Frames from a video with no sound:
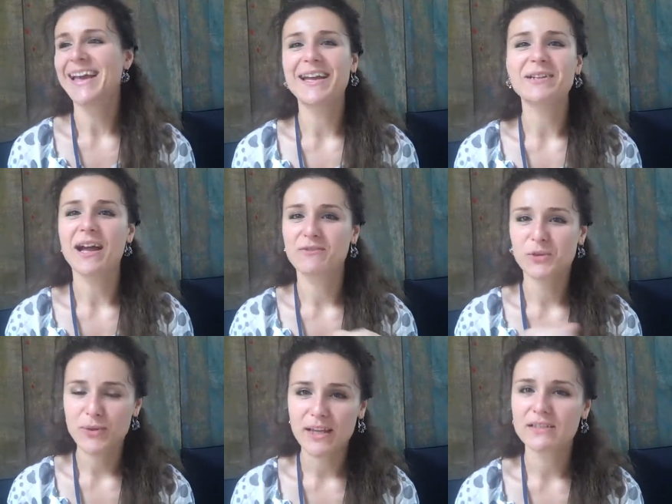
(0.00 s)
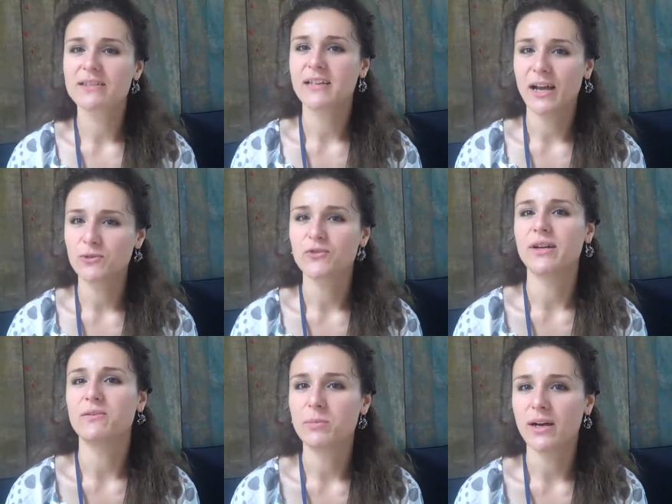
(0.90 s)
And I've created the account
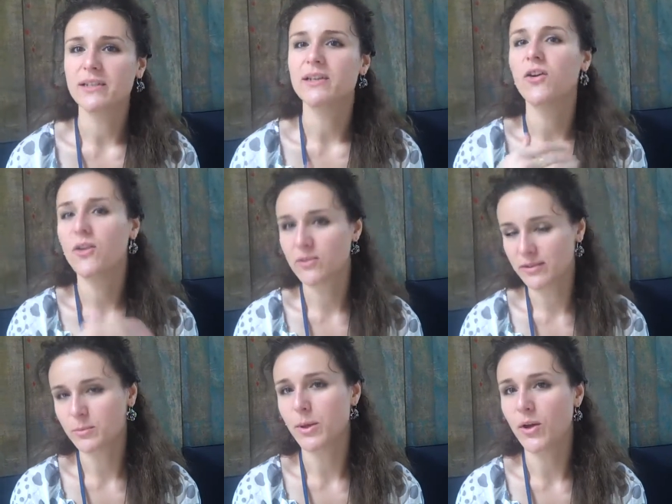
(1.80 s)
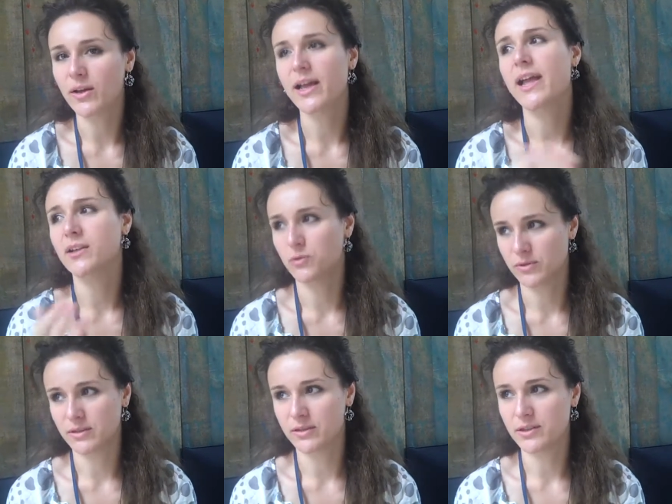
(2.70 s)
for everybody on the blog and
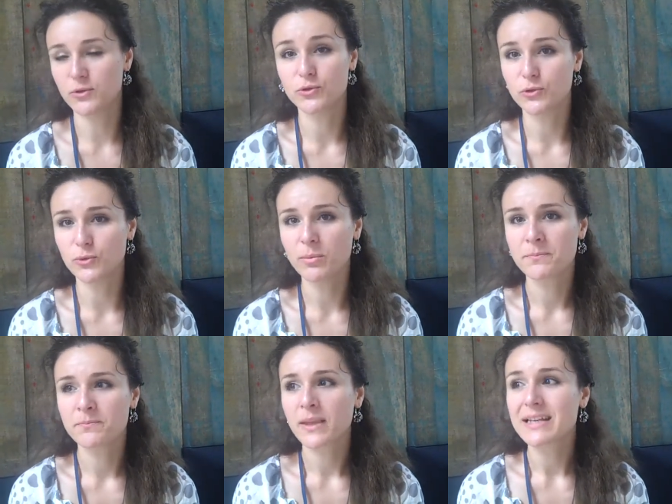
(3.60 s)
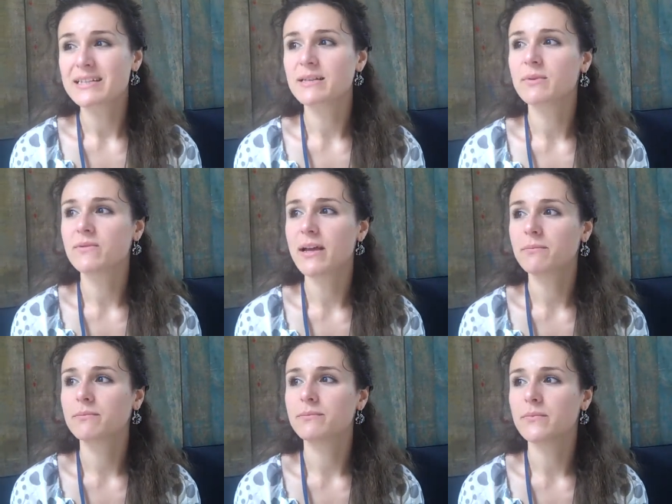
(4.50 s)
on YouTube. Some of
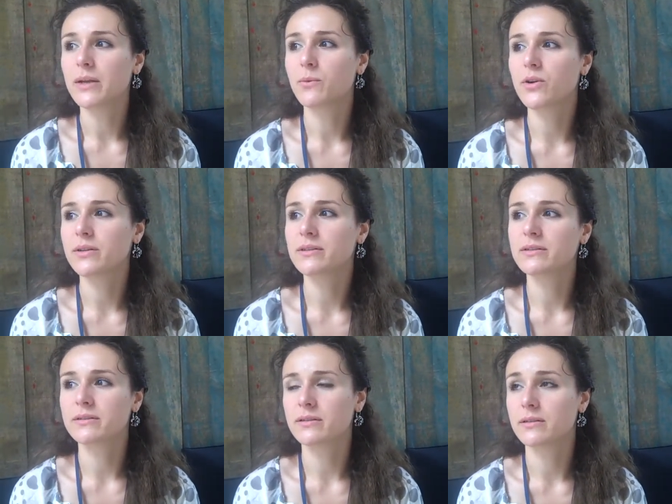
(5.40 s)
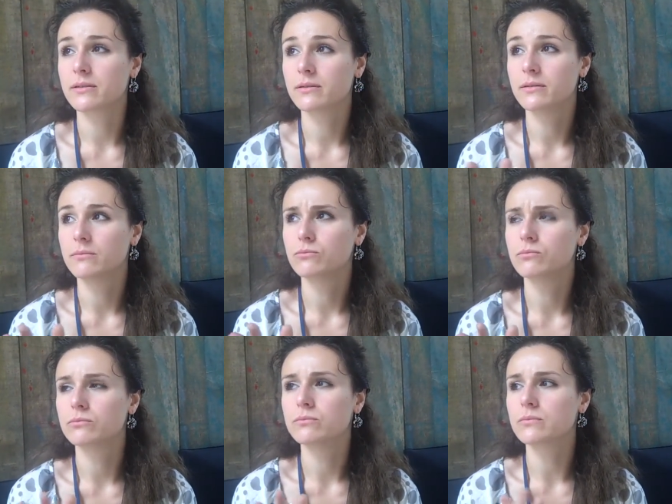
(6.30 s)
them, they weren't,
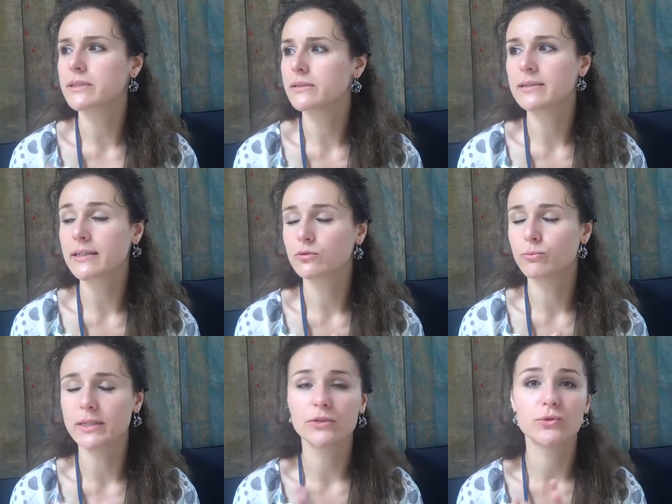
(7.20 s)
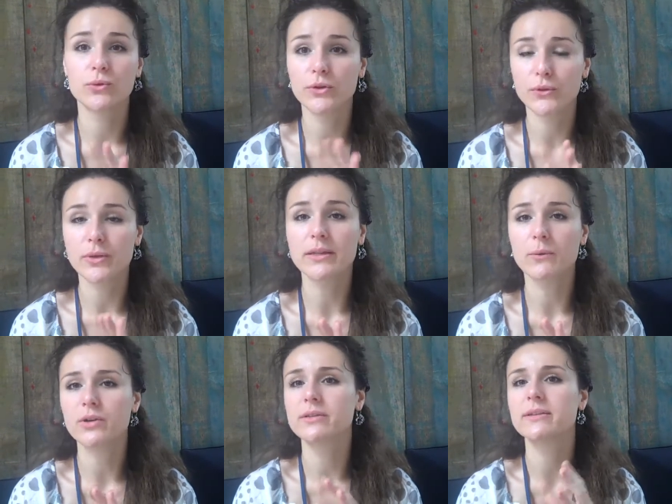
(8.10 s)
um, but not too many, two or three, they
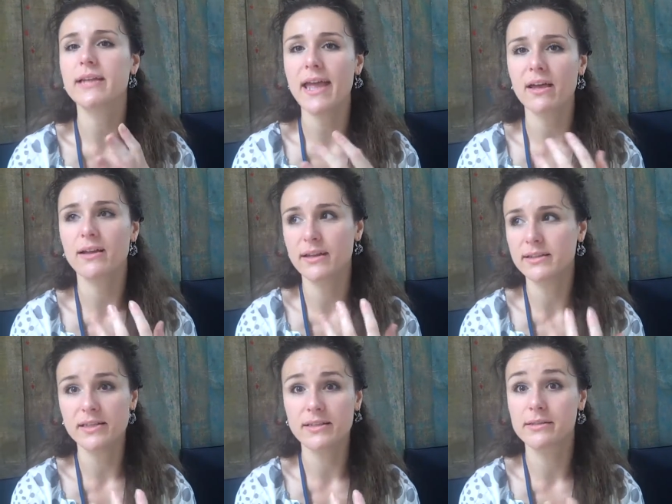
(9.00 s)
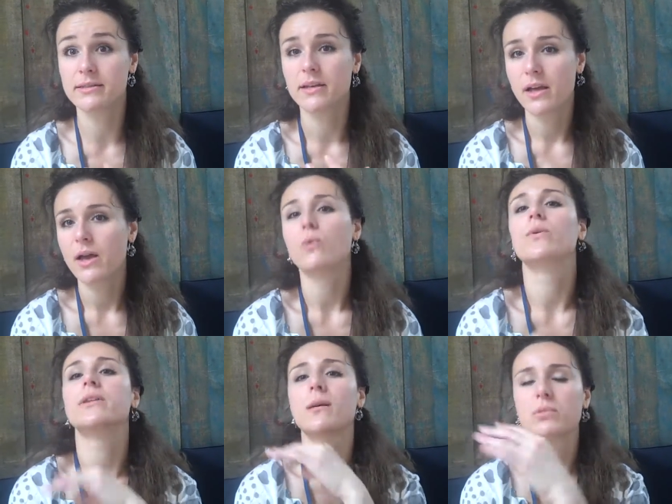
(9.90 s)
weren't at ease
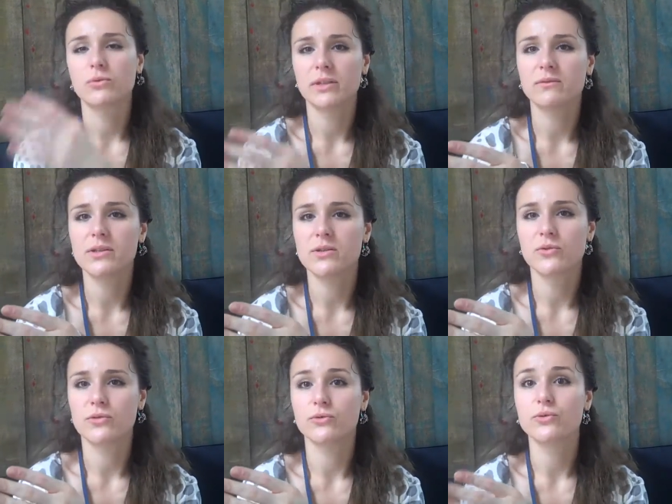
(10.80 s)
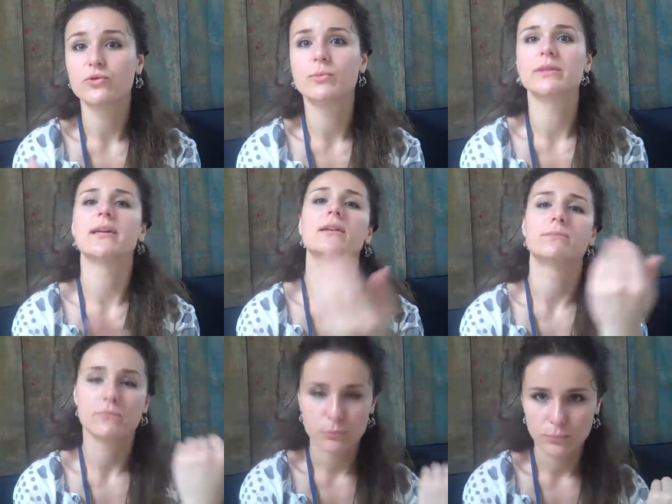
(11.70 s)
with uploading videos on YouTube and then
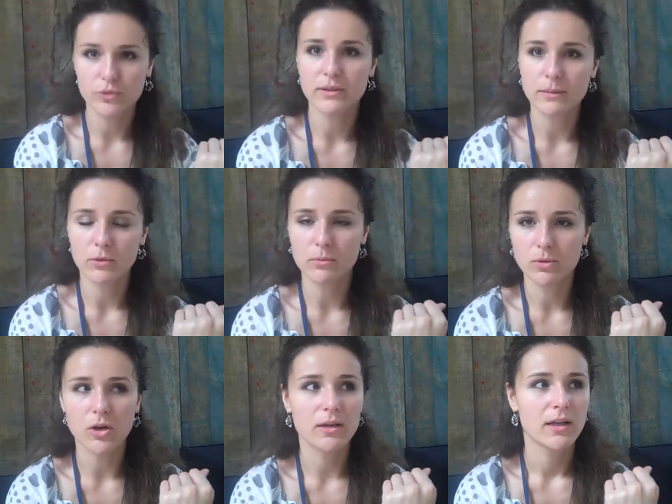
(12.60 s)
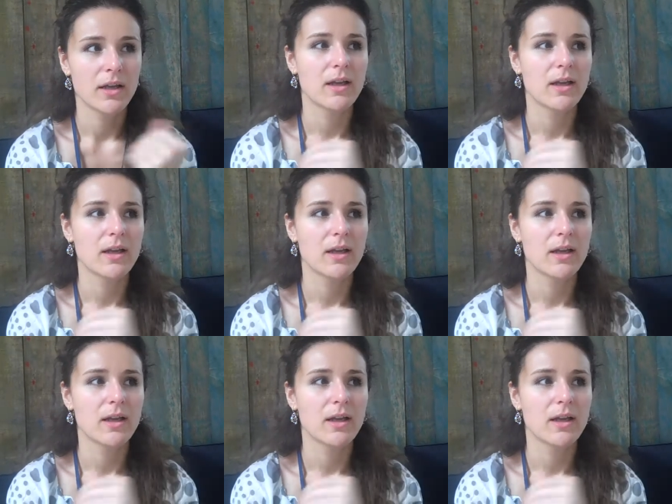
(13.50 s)
putting them on the blog.